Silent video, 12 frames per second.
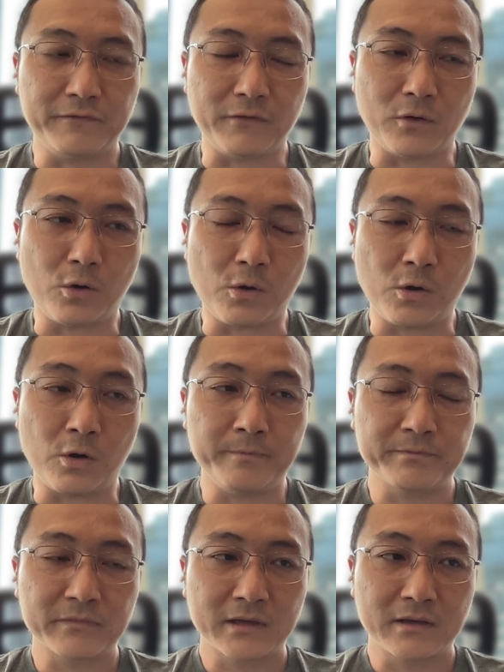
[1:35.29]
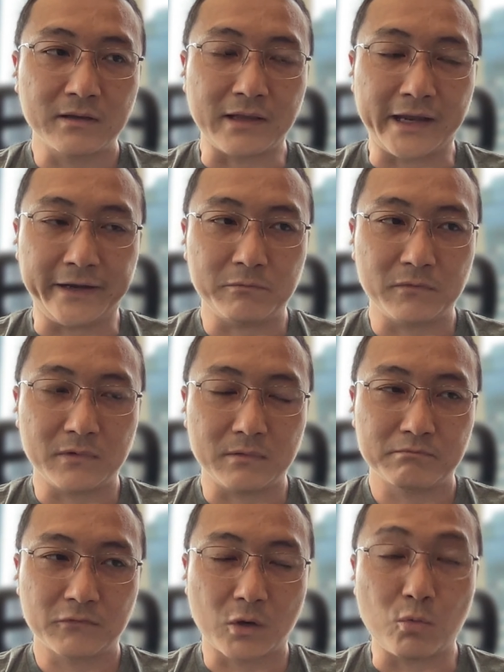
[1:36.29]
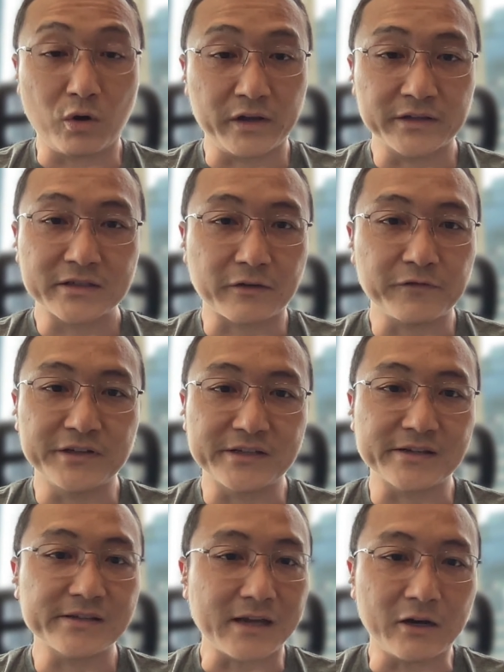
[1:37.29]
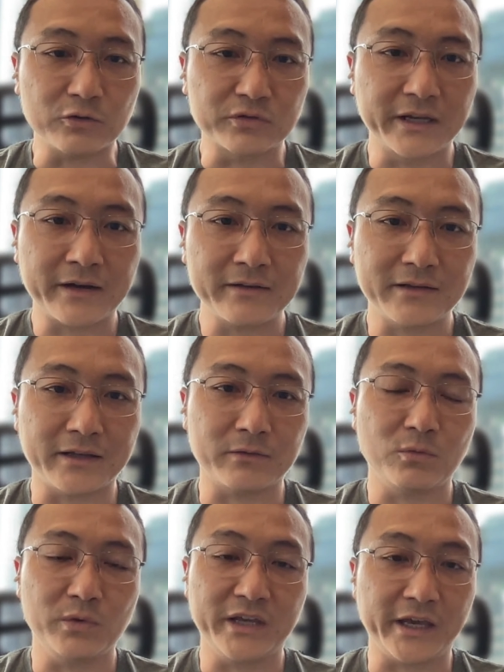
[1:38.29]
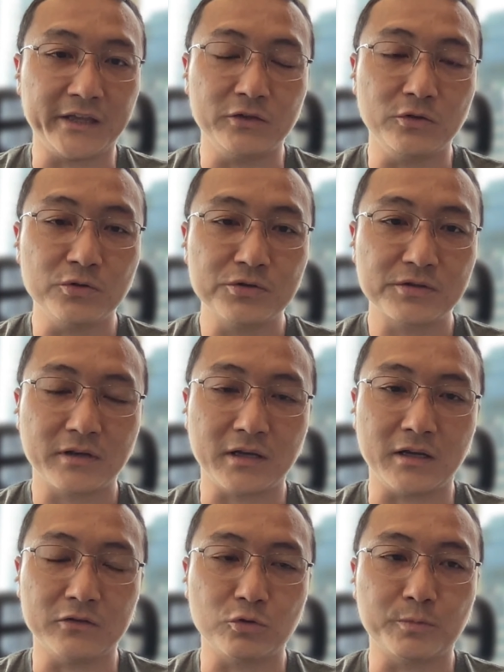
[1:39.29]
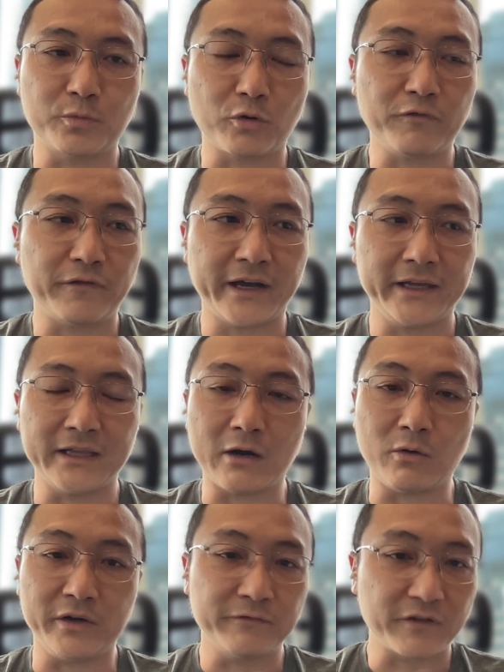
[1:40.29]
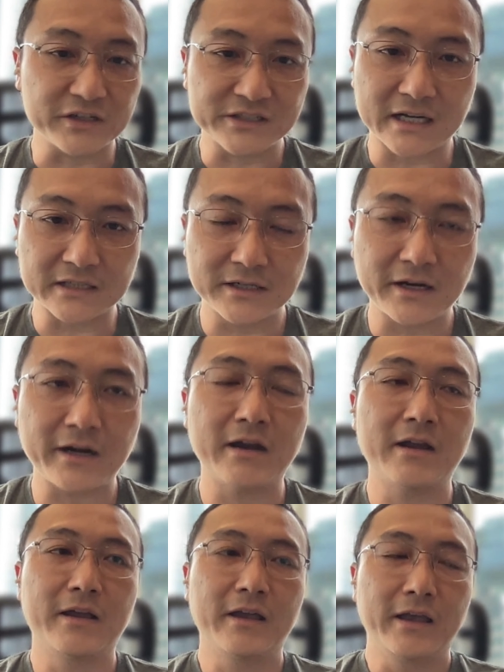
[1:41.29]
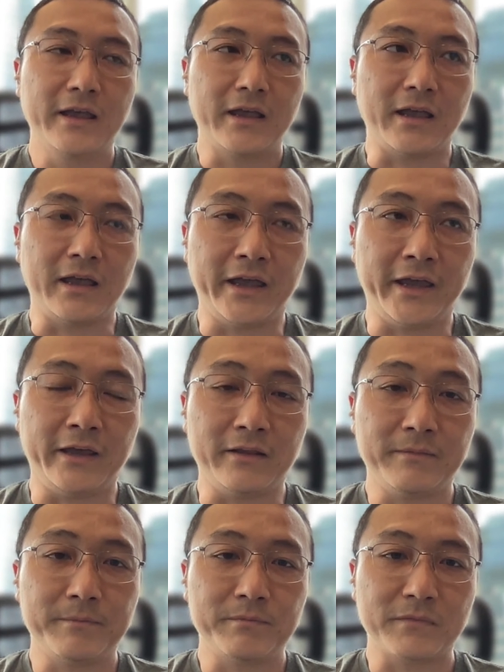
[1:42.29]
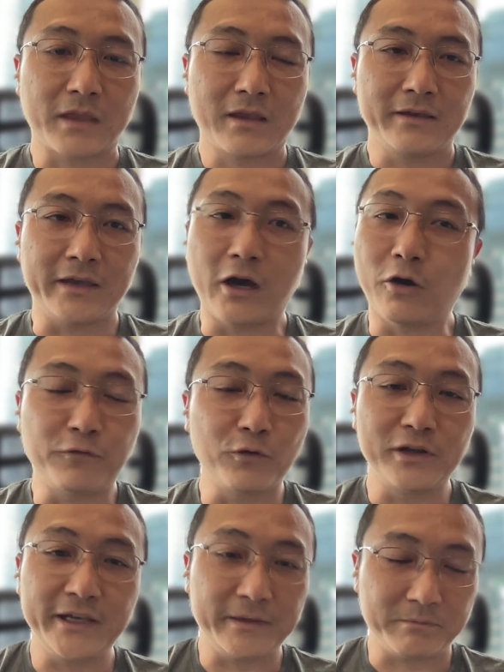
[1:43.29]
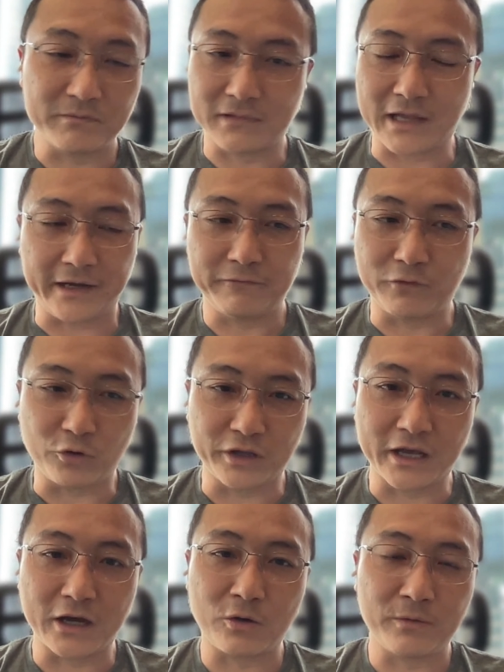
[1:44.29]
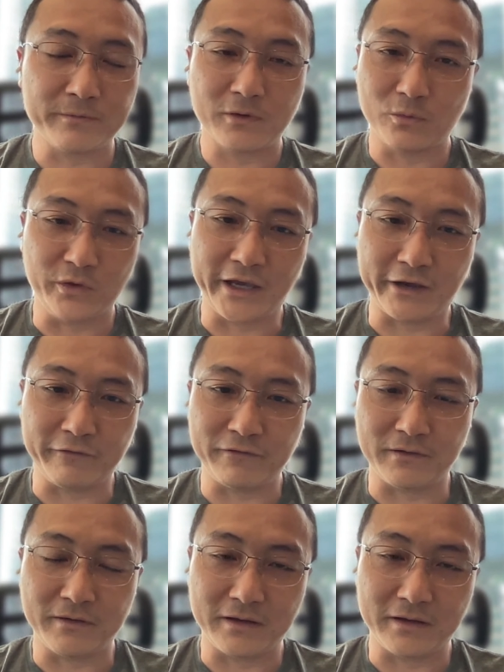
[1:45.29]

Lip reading: for like wallet services out there that we can use to provide our infrastructure. And yeah, hopefully, like for now, we have